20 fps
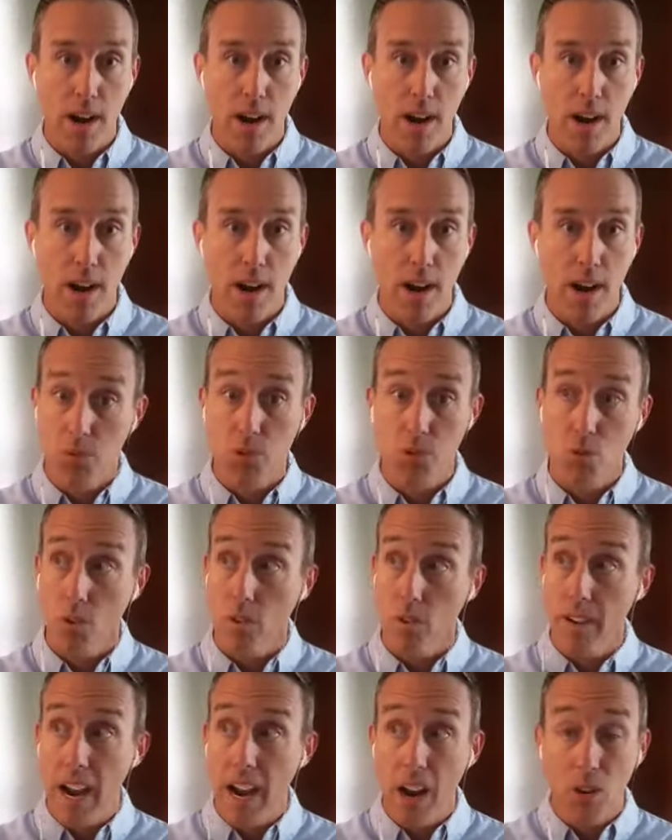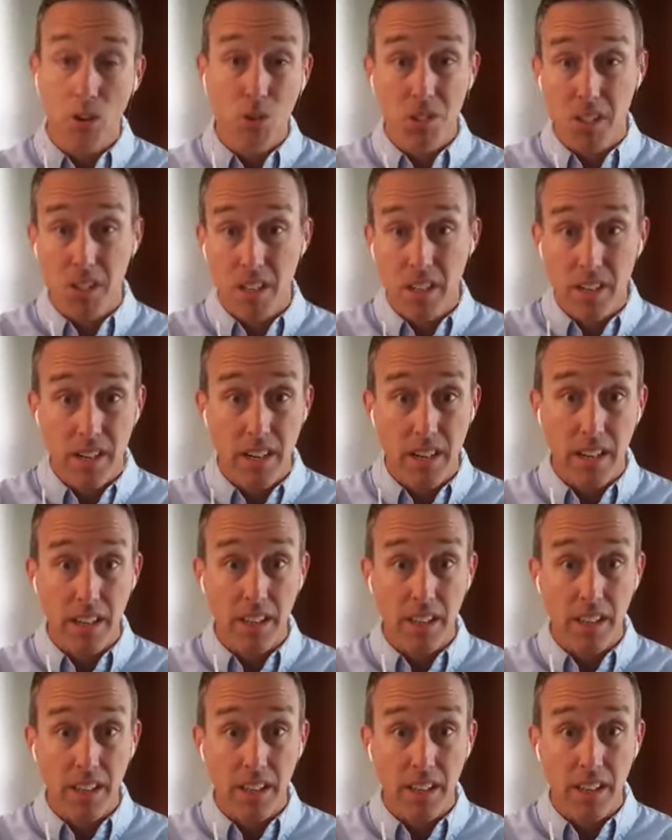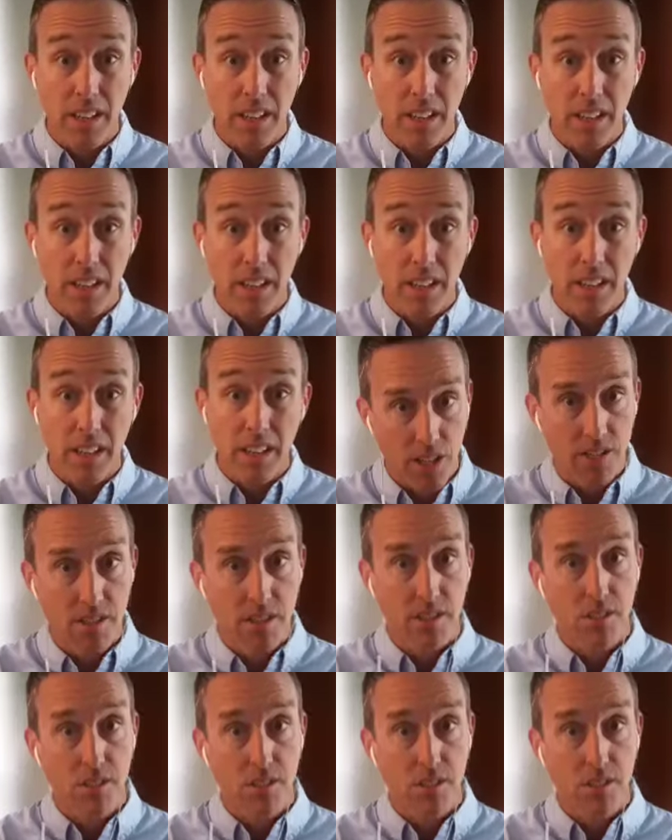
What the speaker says: which was sort of housed in the regions.